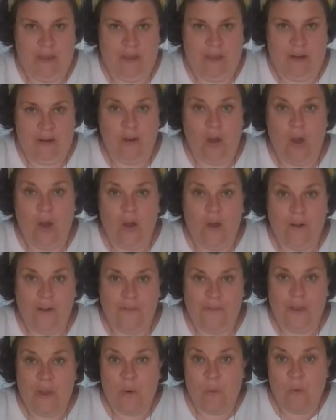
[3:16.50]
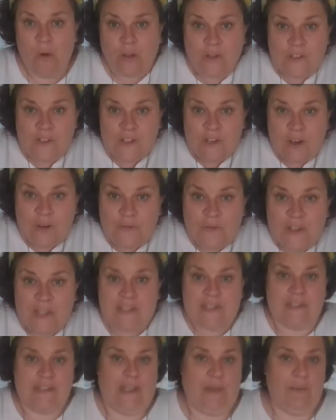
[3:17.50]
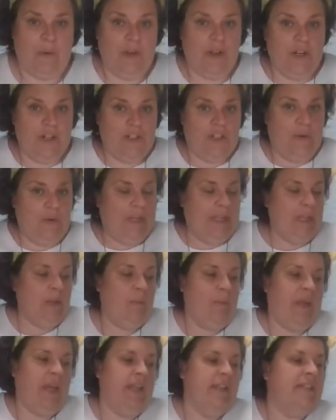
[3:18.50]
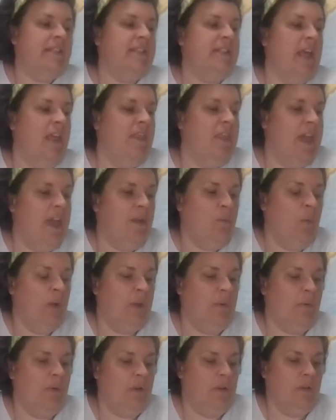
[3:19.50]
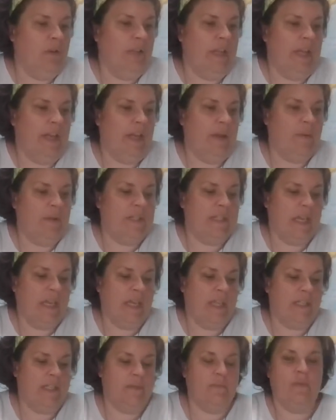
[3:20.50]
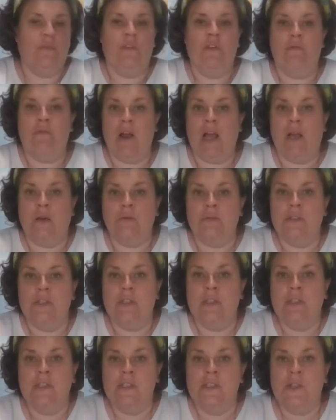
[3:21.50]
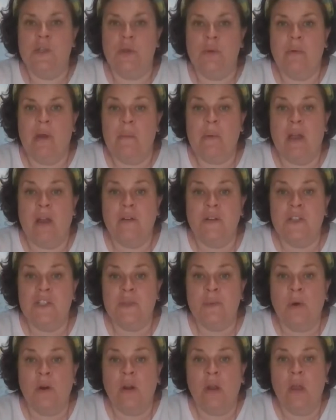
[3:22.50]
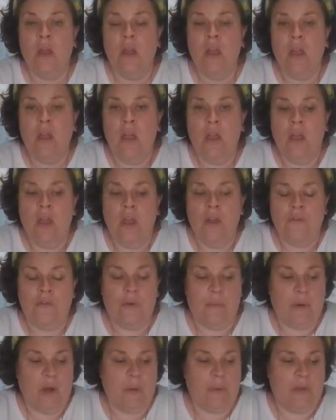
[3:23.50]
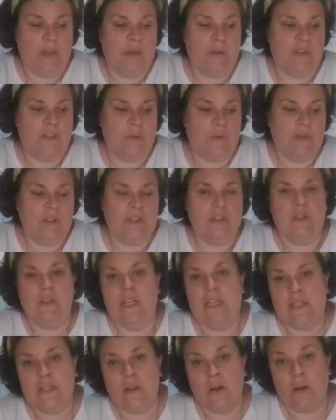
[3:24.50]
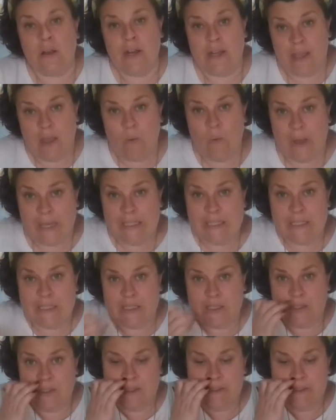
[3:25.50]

Not all of it at once, obviously. We're going to do little bits and then we will, we're taking some of it round to my parents tomorrow for a barbecue. So it's not going to get wasted.